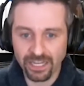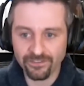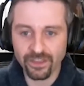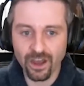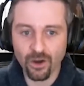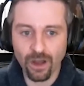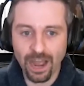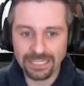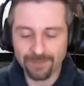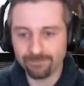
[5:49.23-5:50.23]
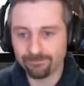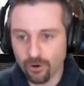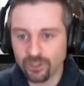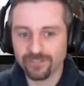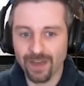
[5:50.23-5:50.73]
even though I spent
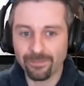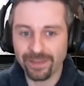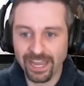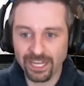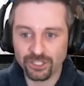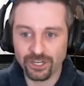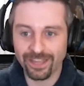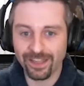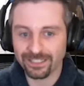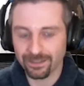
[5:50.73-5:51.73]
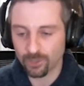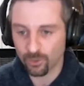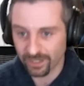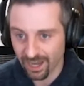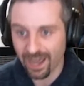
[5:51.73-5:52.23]
most of my PhD and then
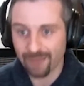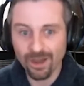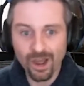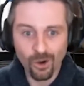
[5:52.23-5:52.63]
subsequent time